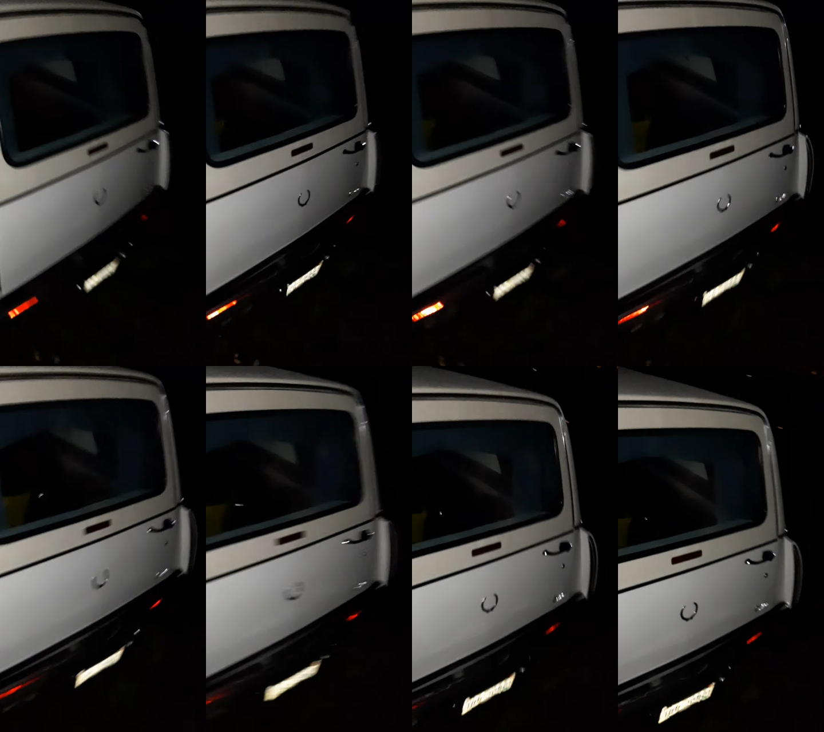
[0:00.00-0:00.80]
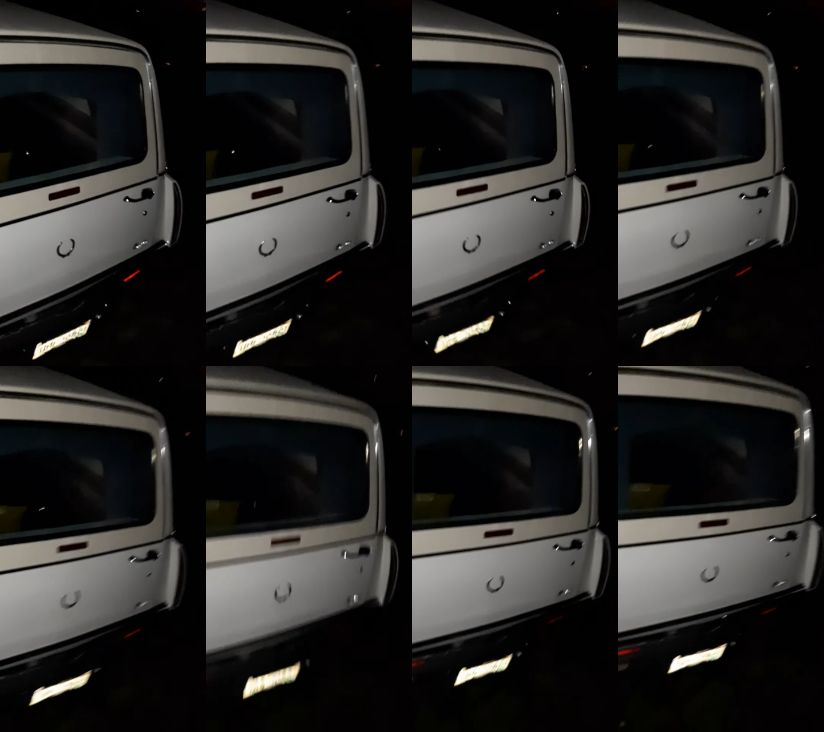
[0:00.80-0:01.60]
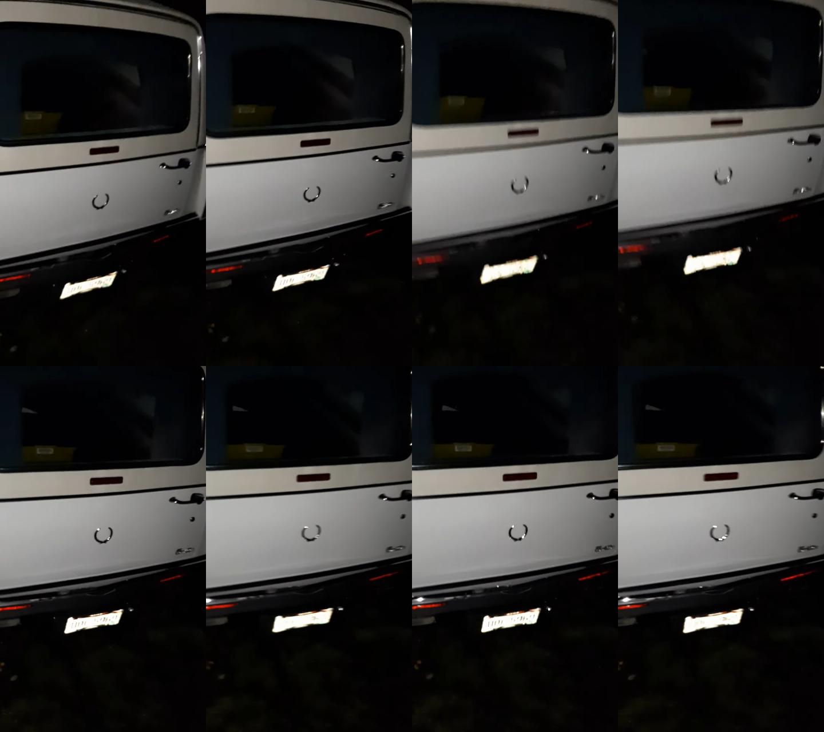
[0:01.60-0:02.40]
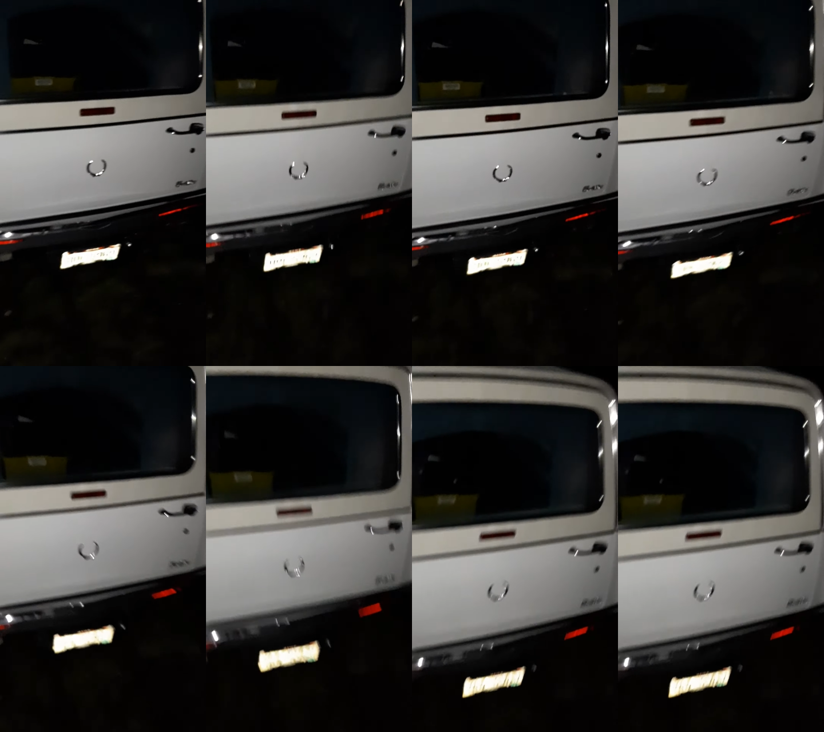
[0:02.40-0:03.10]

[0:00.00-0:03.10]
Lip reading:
[unreadable: no face in view]